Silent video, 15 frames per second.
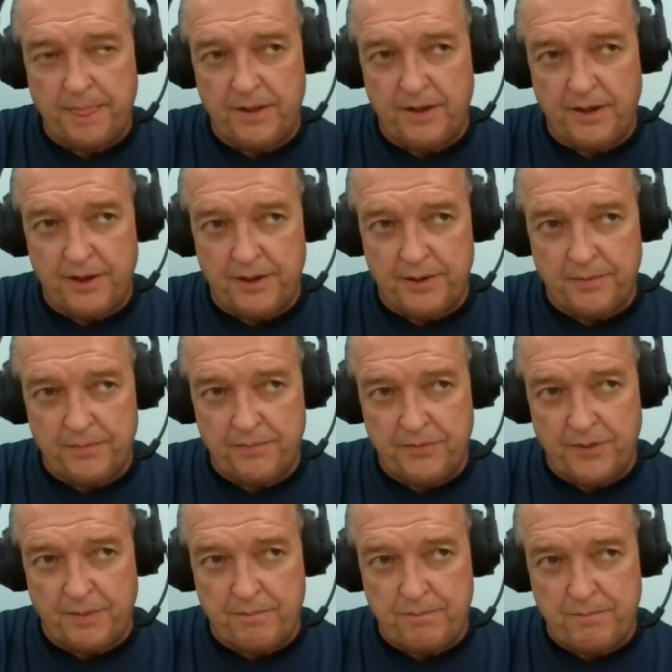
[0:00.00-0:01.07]

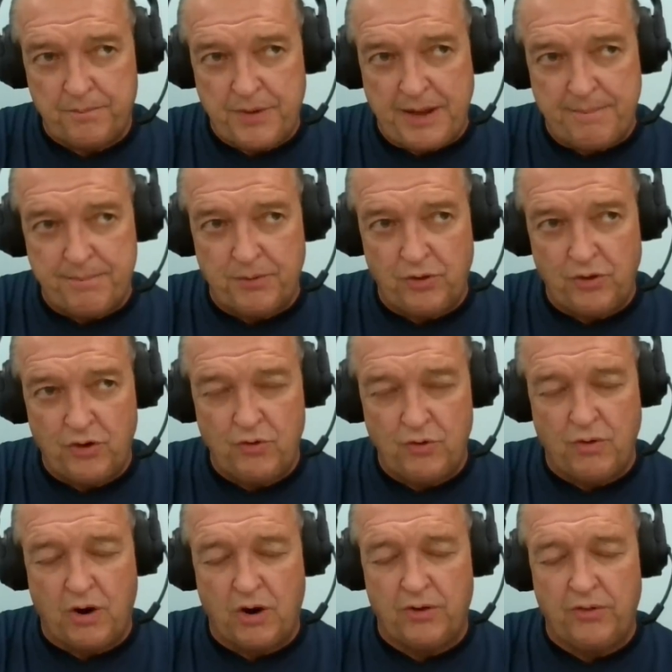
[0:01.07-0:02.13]
the people
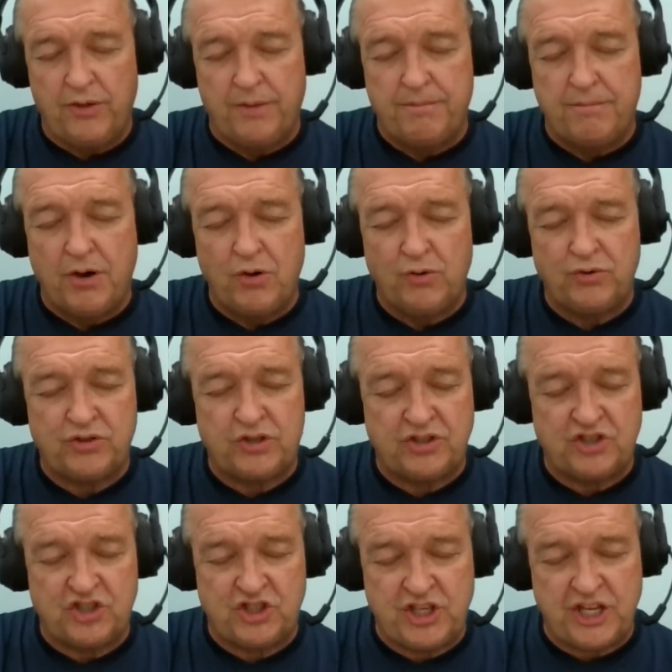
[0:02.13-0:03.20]
who are the
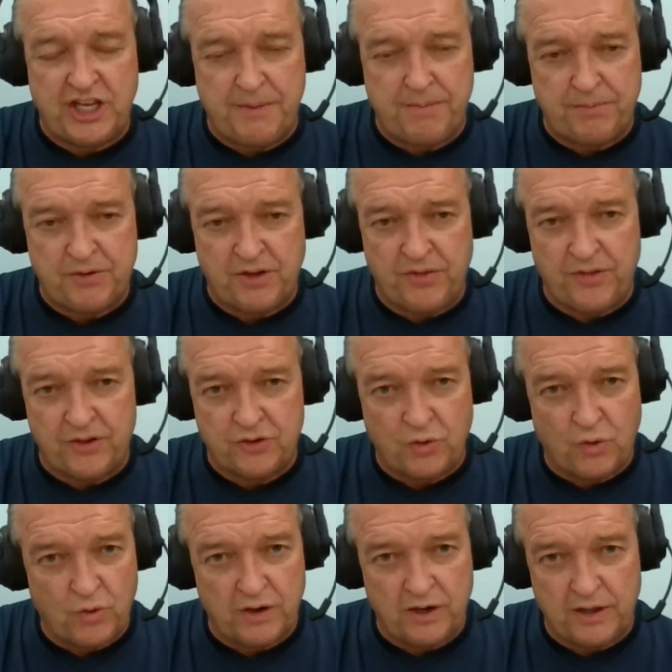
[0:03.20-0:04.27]
most steeped in the
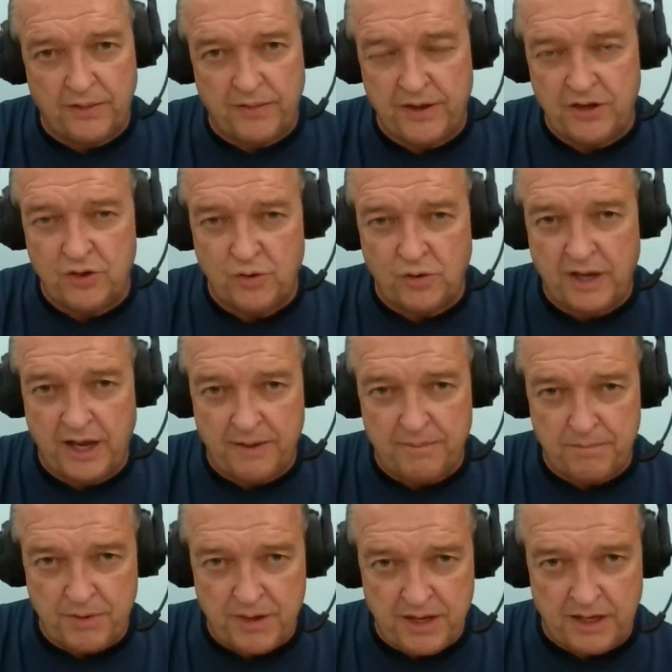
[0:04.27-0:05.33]
Torah that you
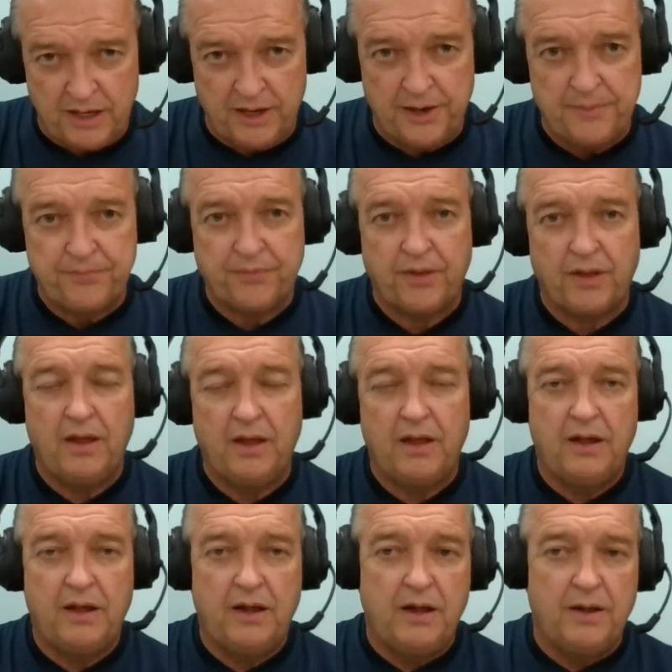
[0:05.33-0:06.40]
can be,
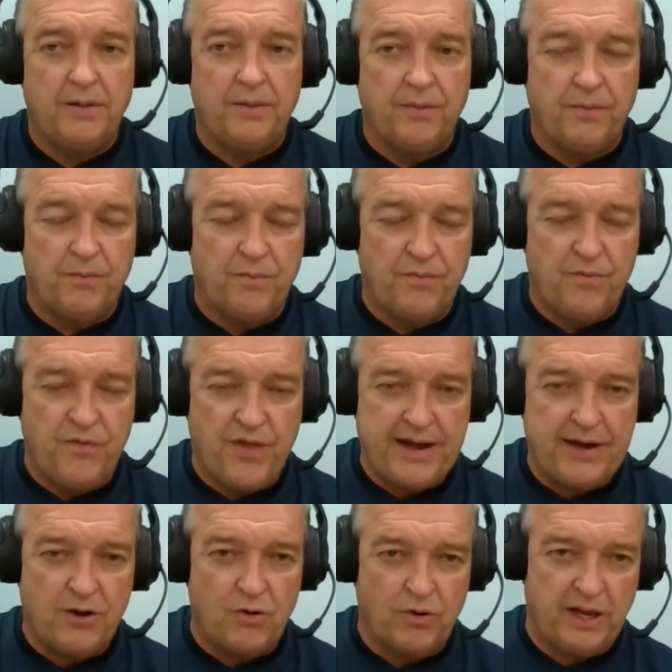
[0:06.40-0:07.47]

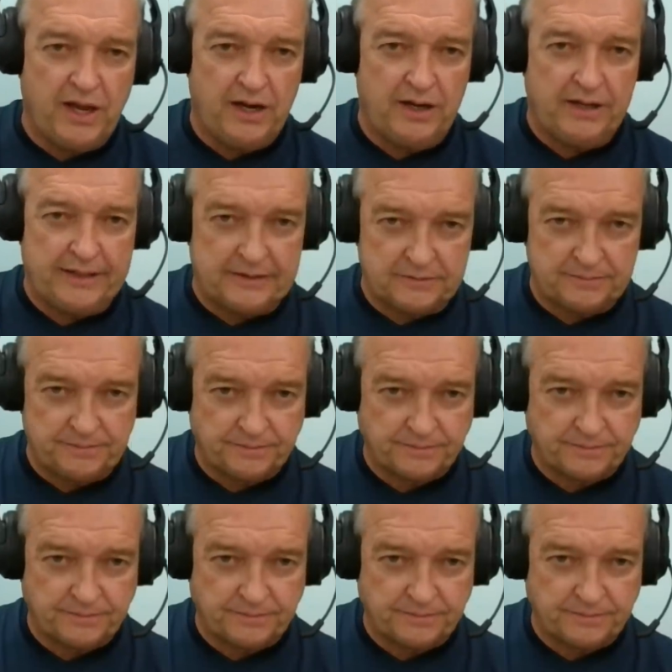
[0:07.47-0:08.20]
they don't get it.